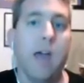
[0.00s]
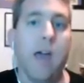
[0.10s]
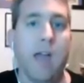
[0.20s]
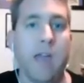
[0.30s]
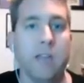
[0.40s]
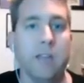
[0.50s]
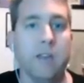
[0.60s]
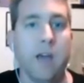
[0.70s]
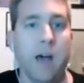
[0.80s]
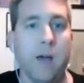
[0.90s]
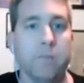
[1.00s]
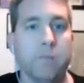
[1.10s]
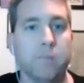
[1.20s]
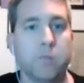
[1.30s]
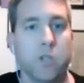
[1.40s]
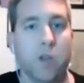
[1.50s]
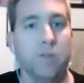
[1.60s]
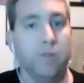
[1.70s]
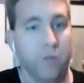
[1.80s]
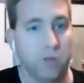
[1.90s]
and um, so
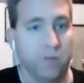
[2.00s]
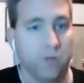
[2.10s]
first of